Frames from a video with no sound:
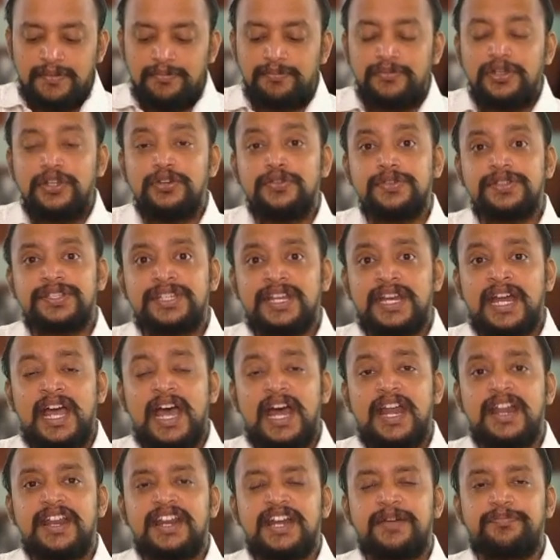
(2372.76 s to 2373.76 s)
used in a
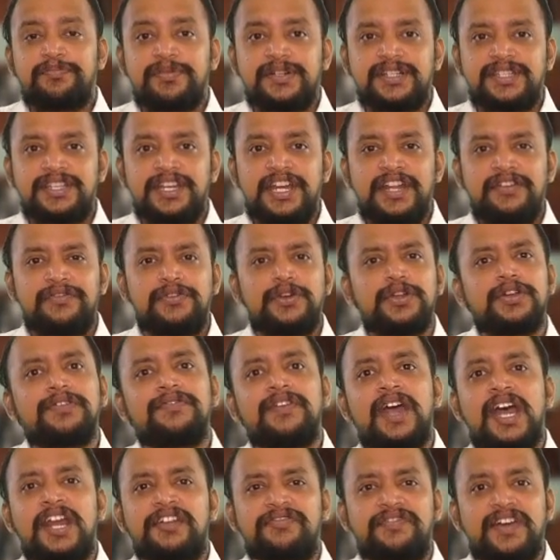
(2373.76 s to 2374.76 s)
100% EOU
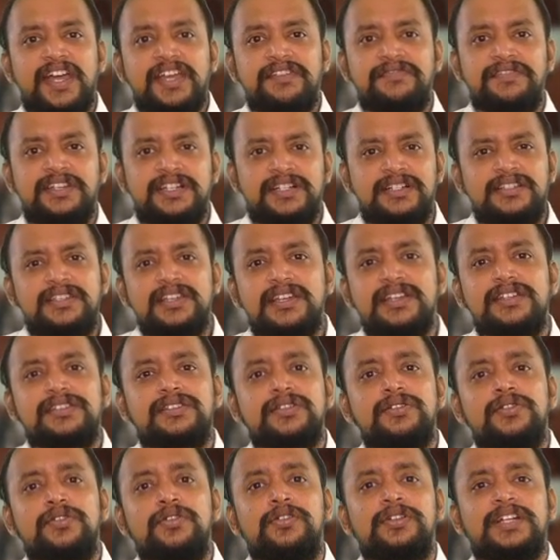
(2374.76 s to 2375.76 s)
where 5 years there
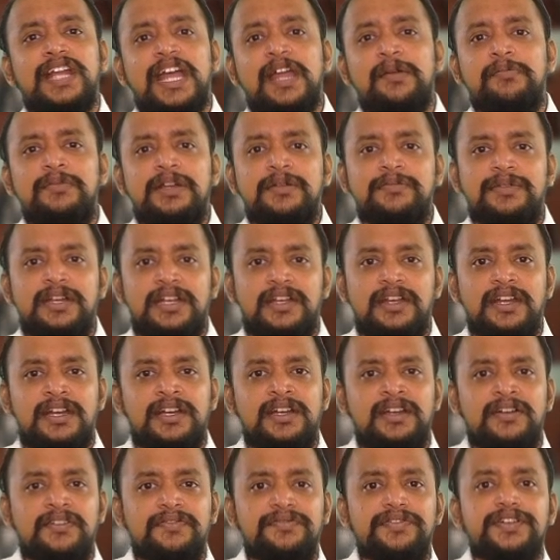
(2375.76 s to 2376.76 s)
is no time limit na
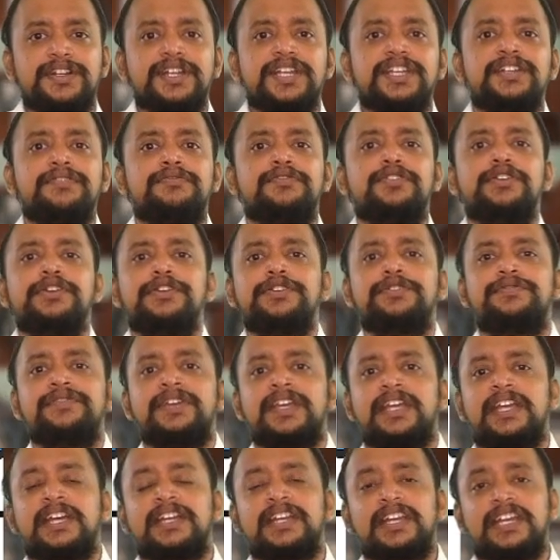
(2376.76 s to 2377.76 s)
for EOU
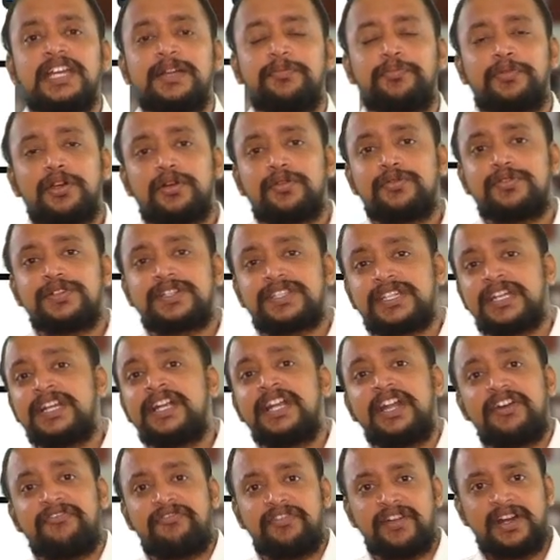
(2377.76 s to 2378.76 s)
we can keep the goods
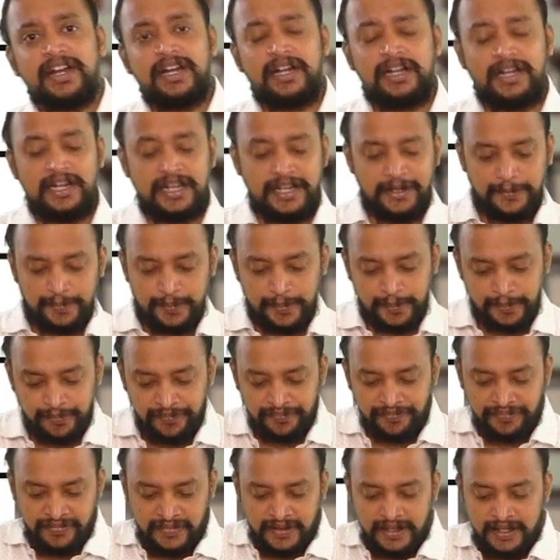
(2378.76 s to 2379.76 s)
indefinitely
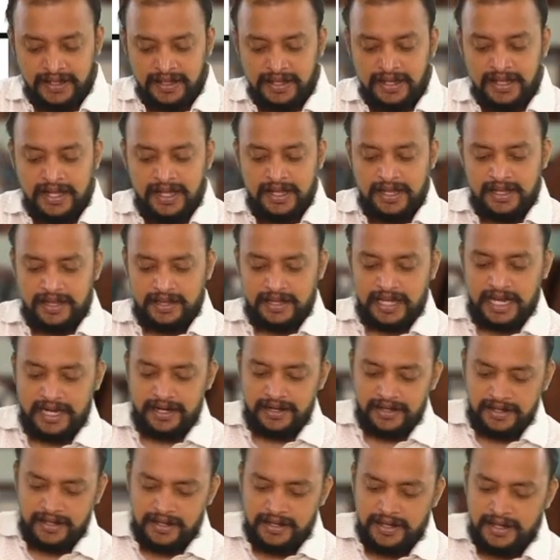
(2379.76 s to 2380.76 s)

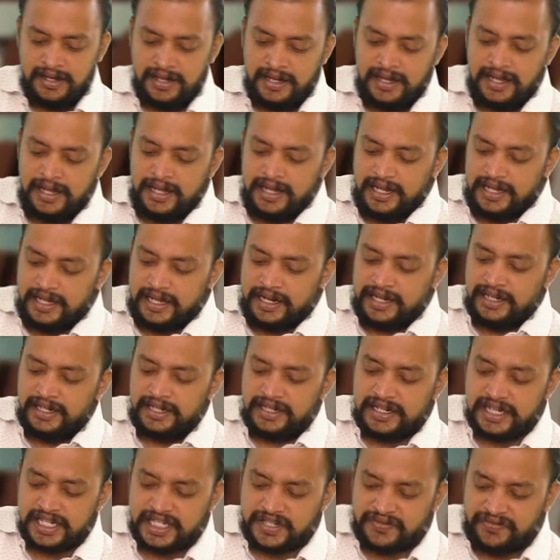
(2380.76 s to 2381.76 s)
then
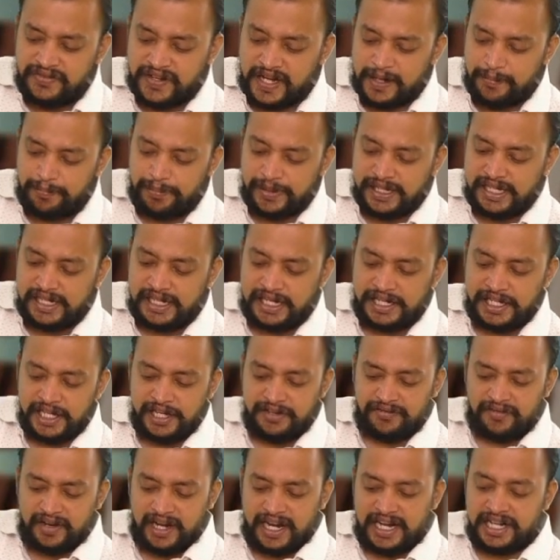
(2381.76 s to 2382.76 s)
interest free period
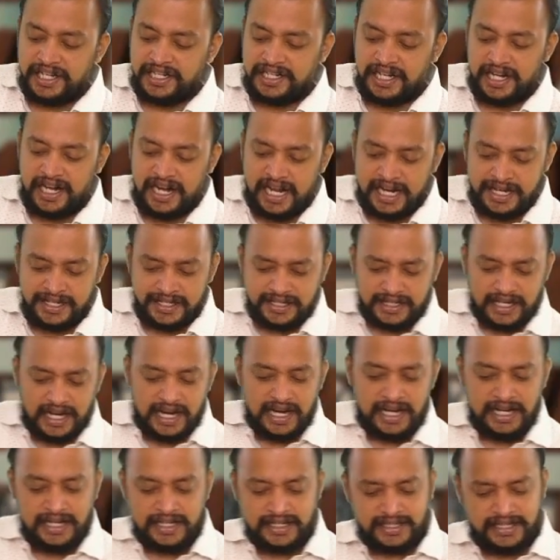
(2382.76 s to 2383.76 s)
of 90 days
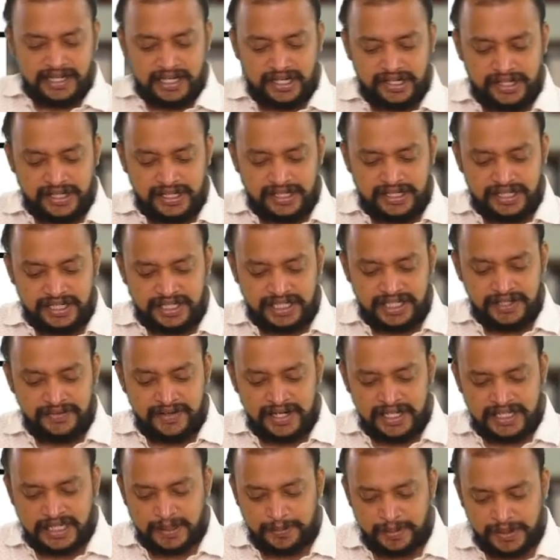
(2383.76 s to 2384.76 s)
under section
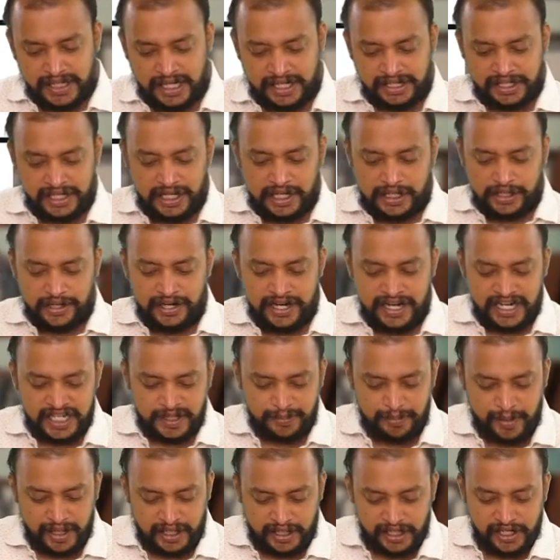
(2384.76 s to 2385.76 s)
61 subsection 2 in
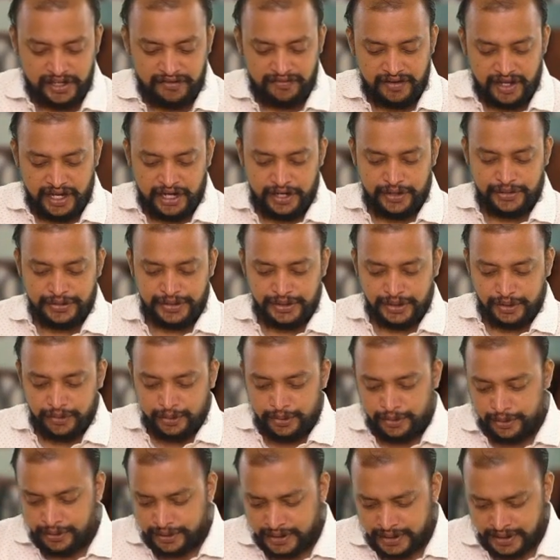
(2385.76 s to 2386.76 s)
respect of warehoused
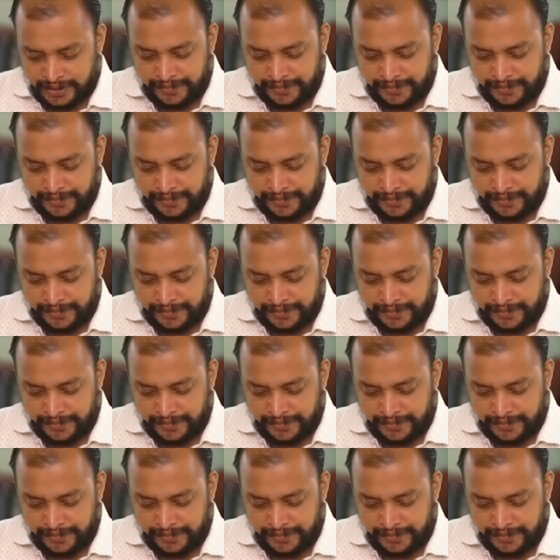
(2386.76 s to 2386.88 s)
goods